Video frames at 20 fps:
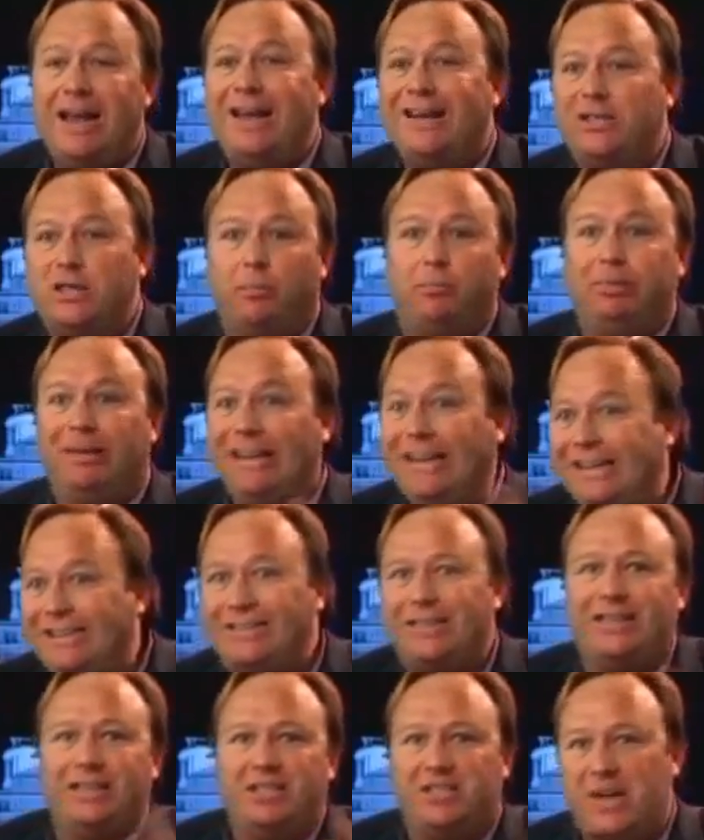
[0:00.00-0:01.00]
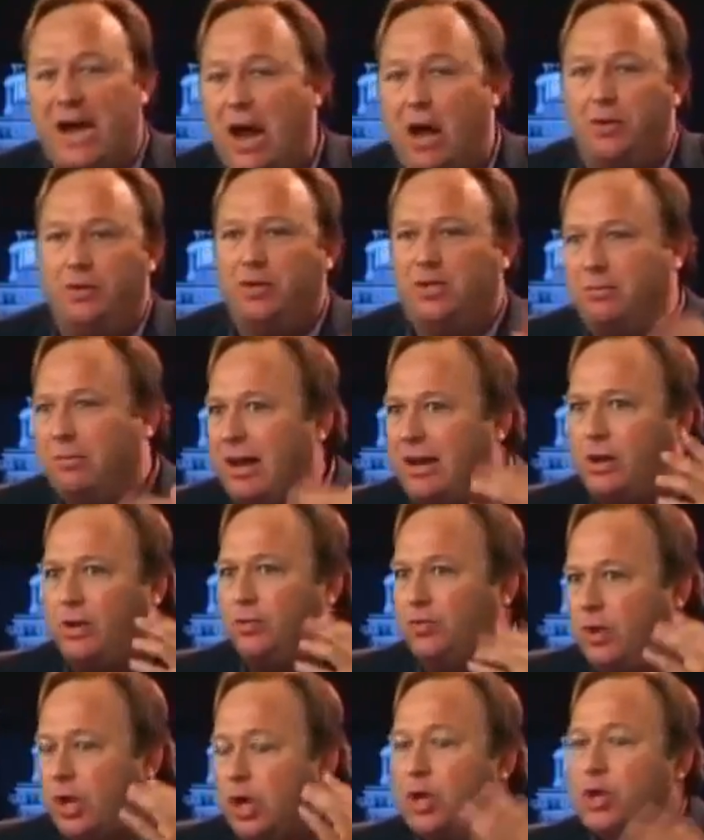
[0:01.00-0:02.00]
It is a pleasing sound to
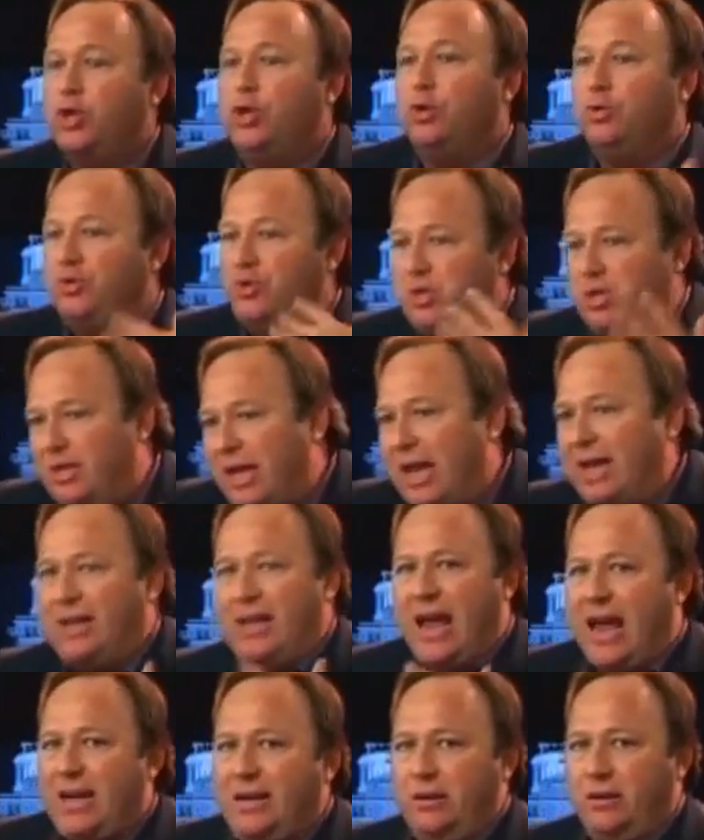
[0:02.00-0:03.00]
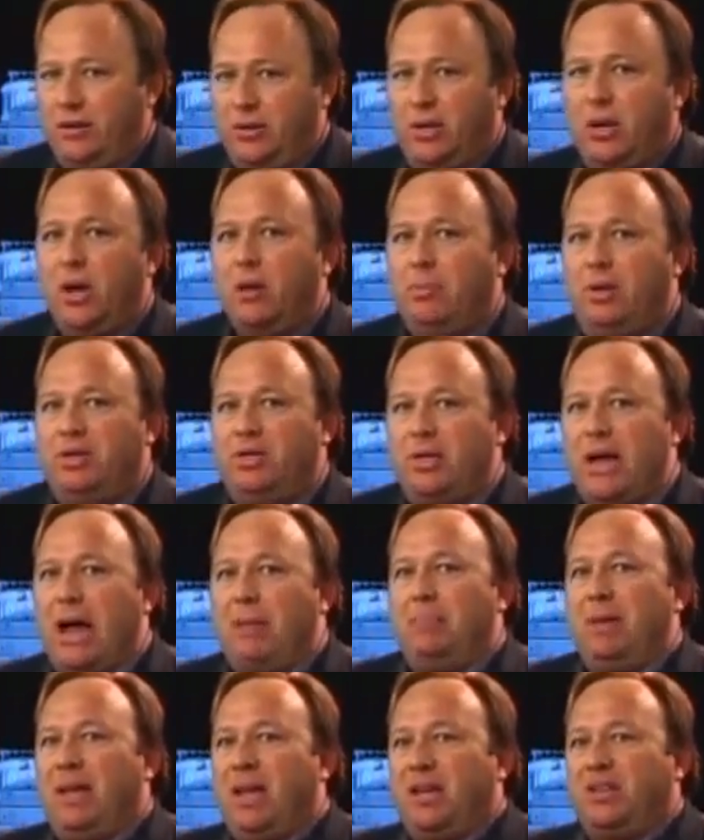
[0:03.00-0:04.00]
somebody who's used to that cadence, but
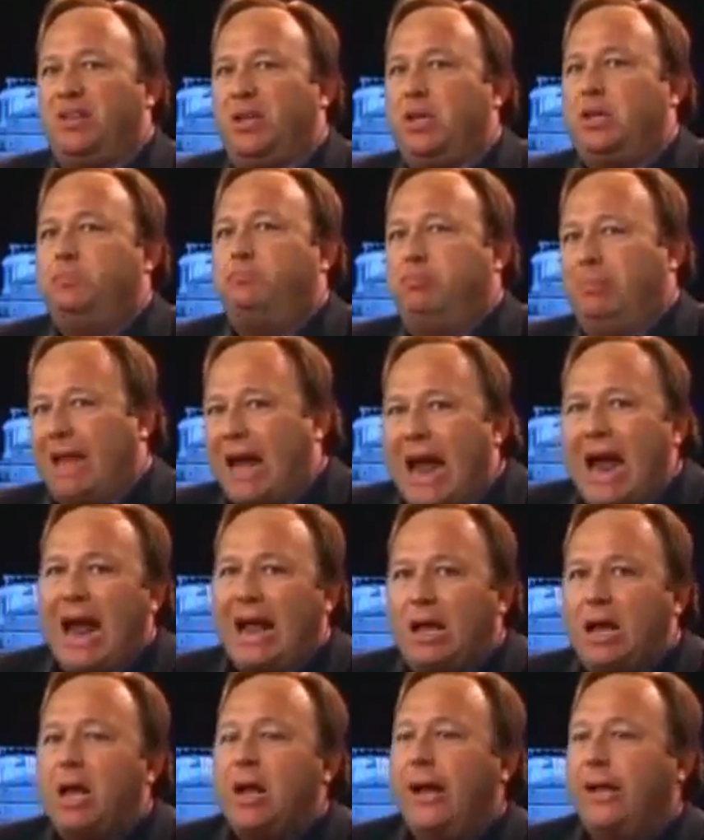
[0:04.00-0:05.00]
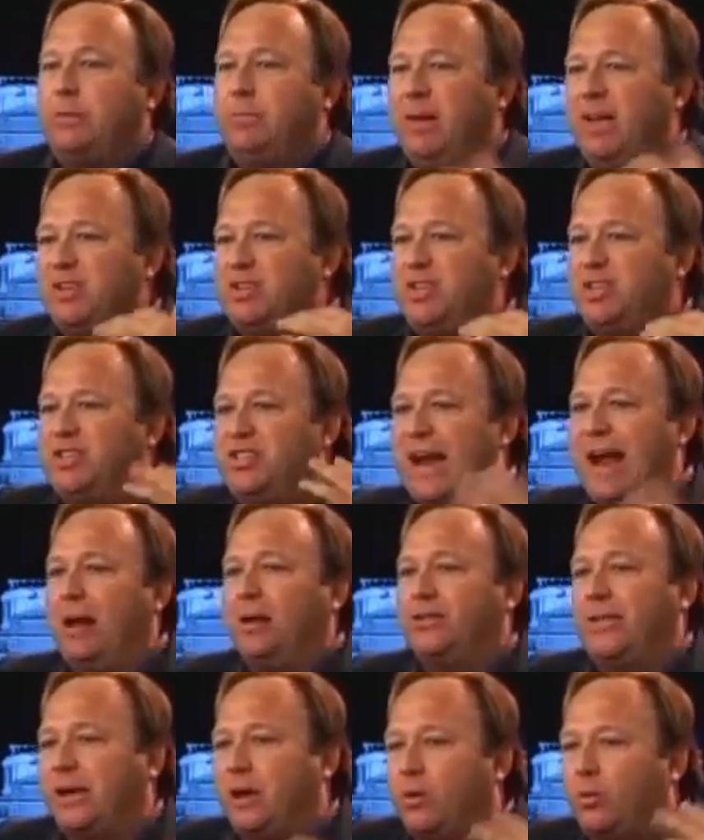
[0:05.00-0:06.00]
it's not because he's black. It's because he
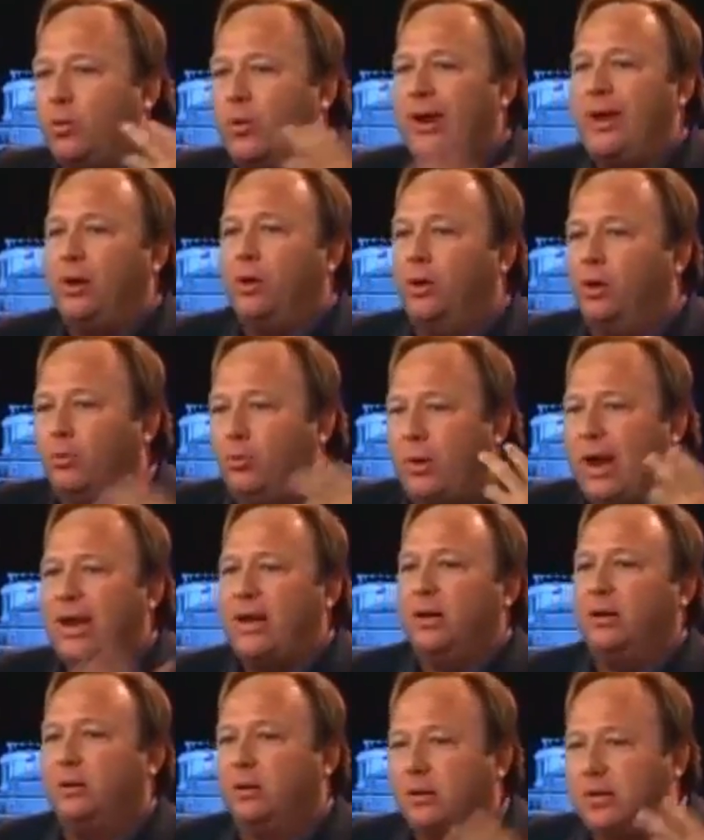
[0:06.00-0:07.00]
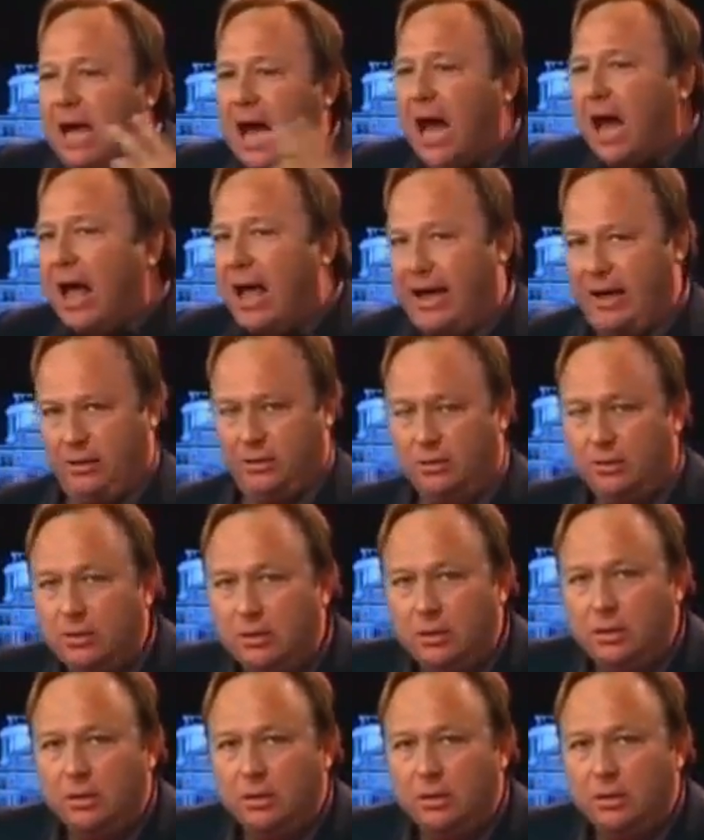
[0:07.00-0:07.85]
sounds like a real, regular guy.